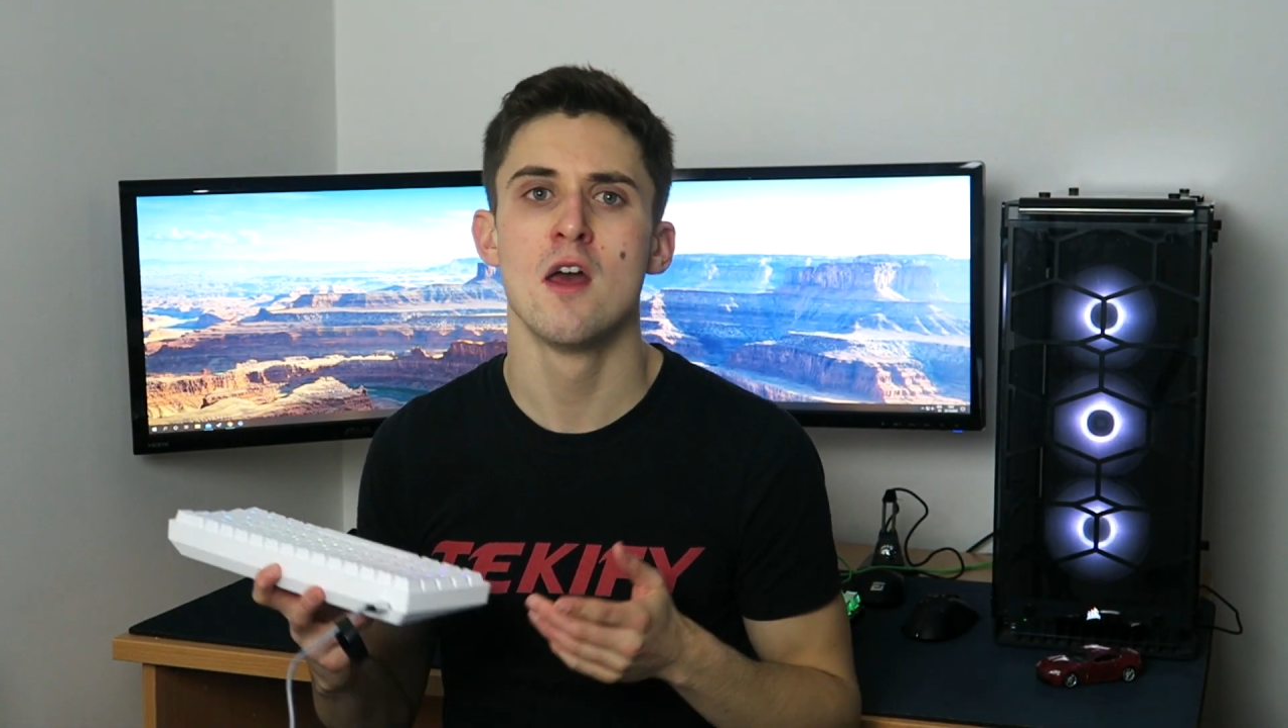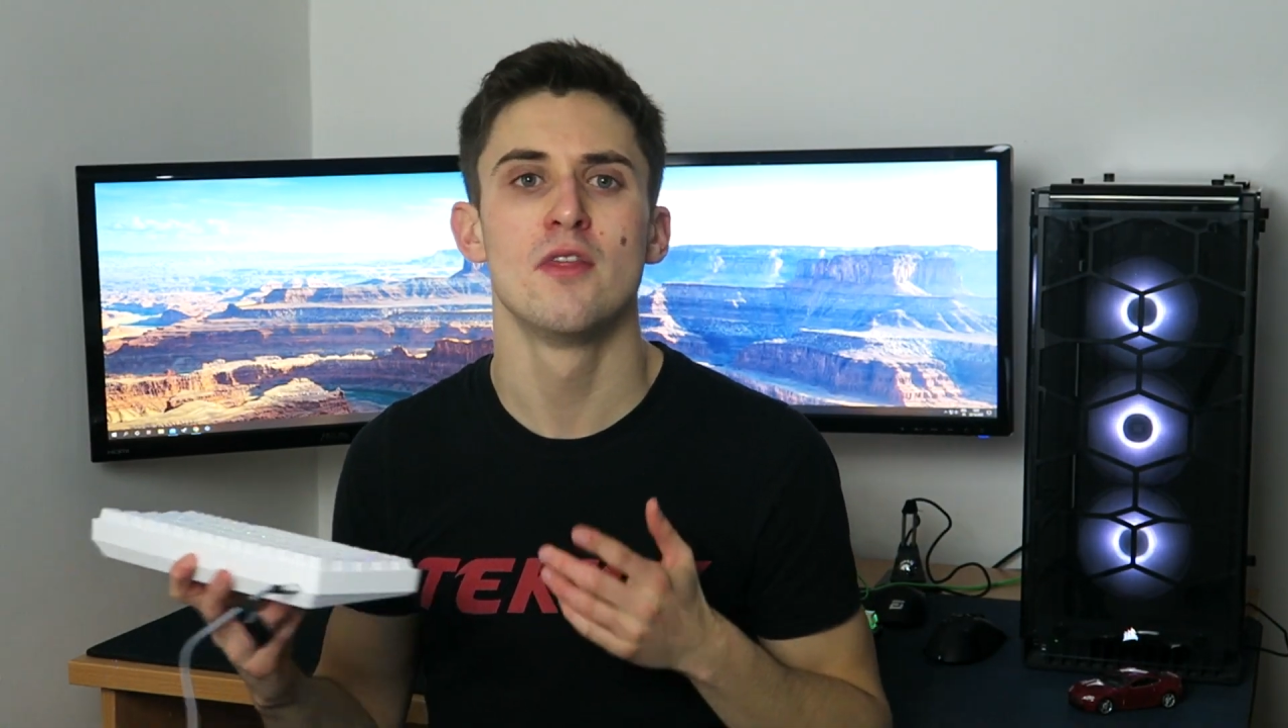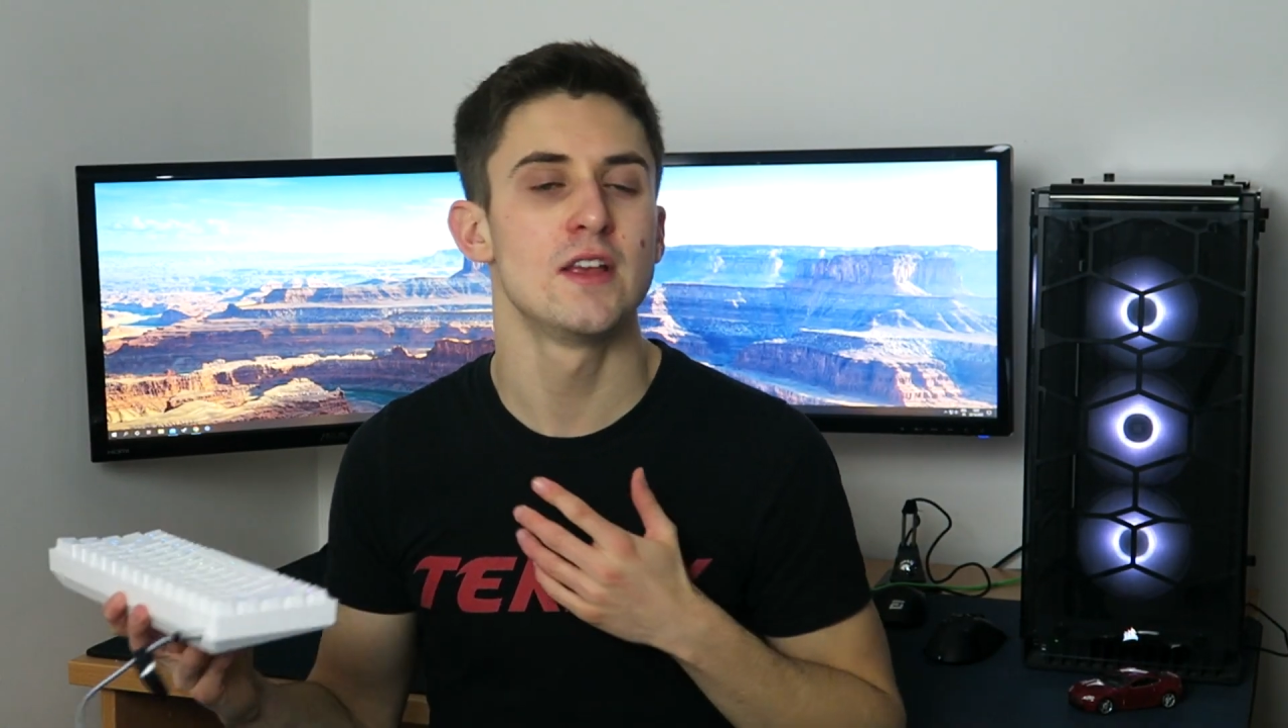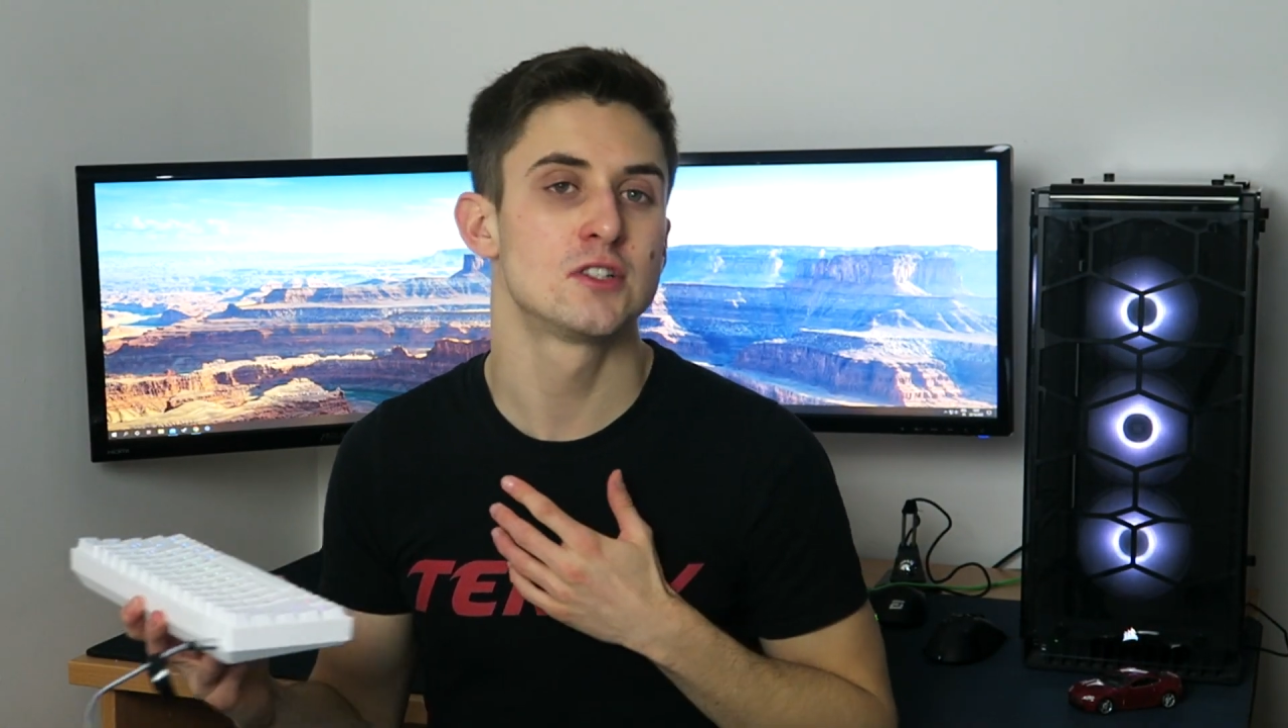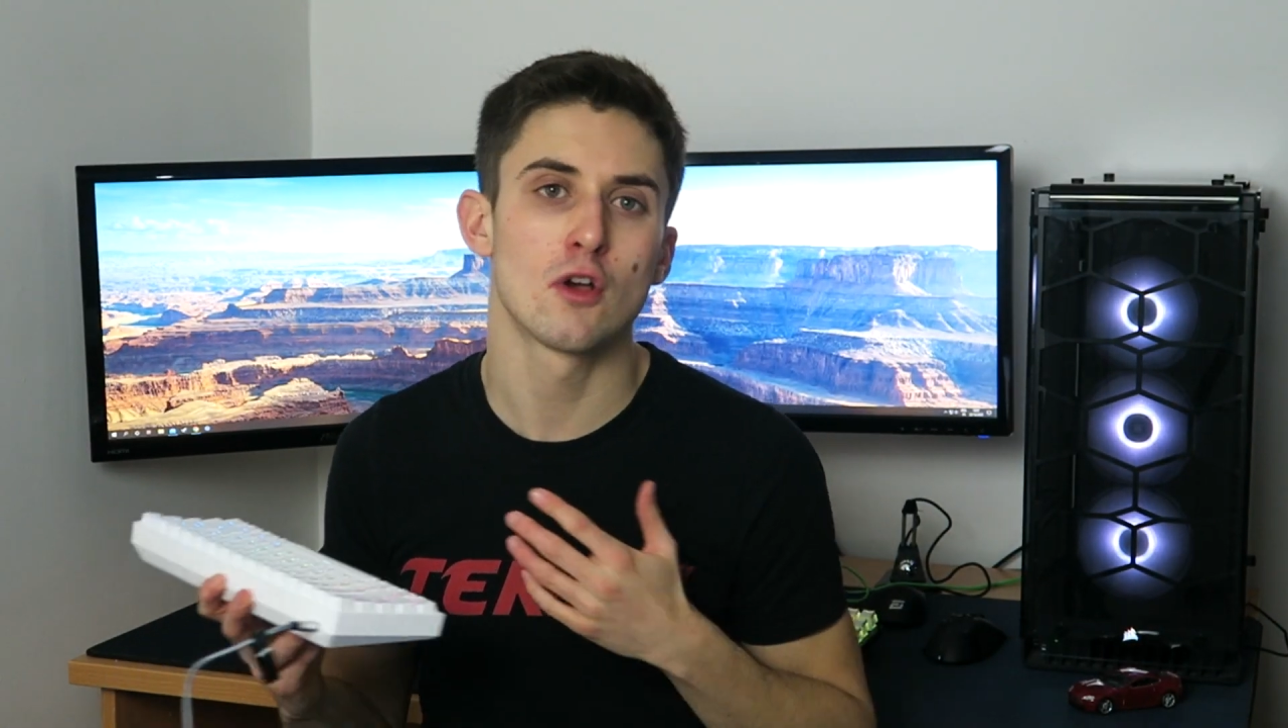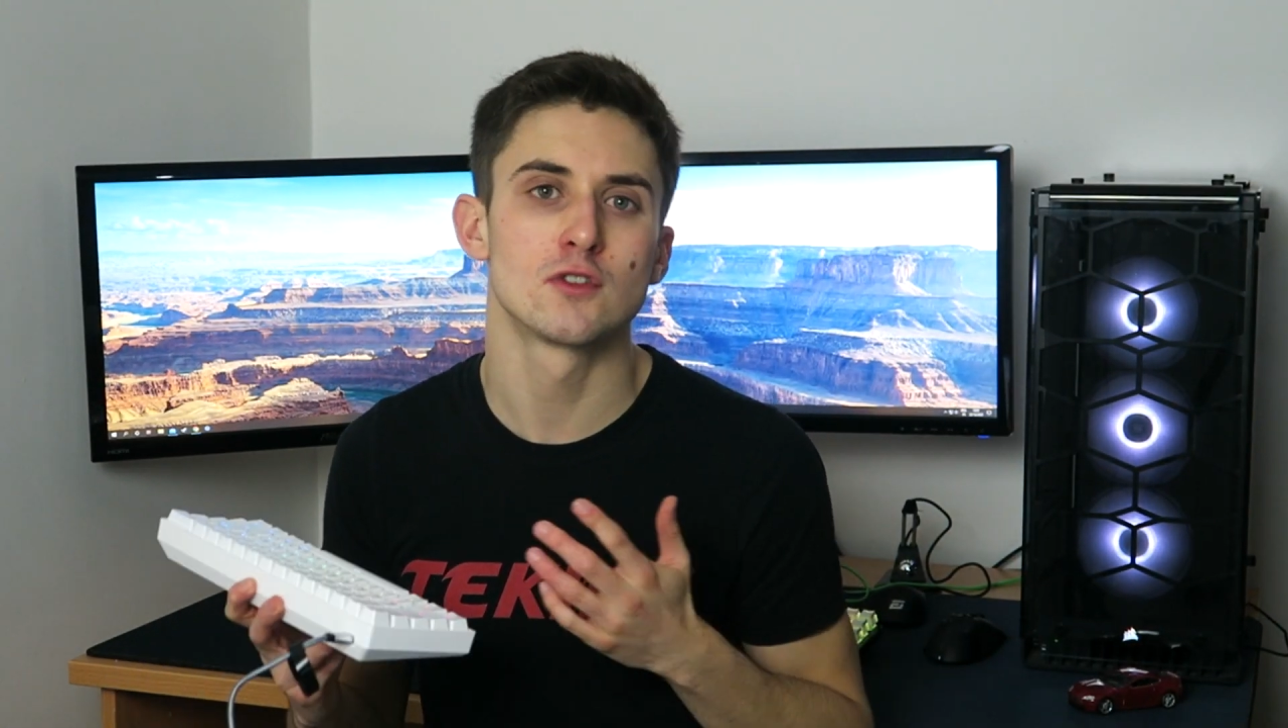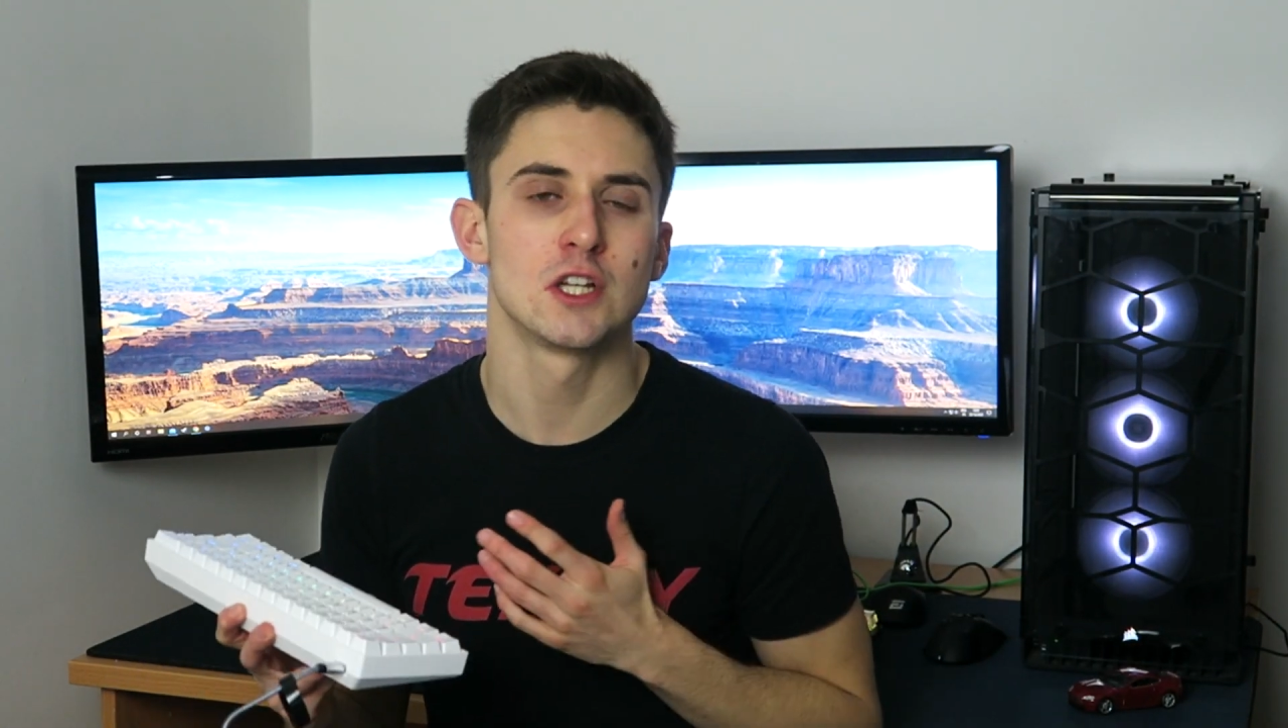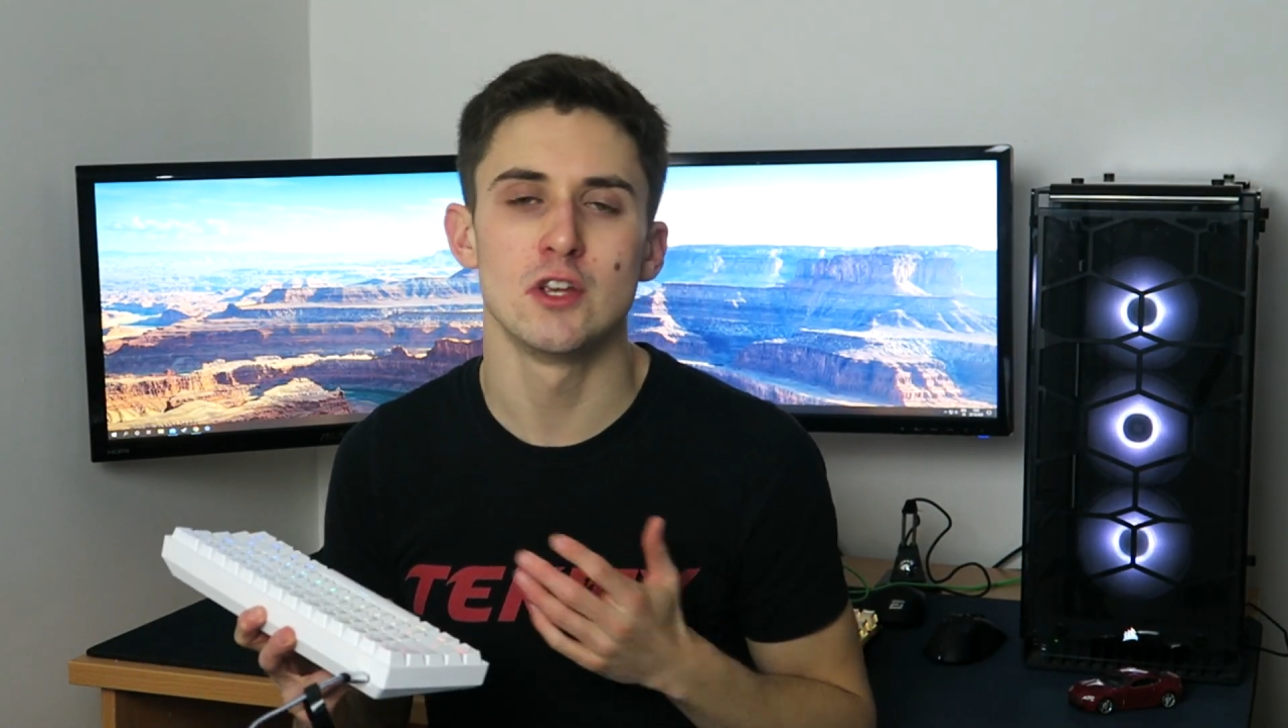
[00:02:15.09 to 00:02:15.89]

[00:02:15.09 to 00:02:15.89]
This is obviously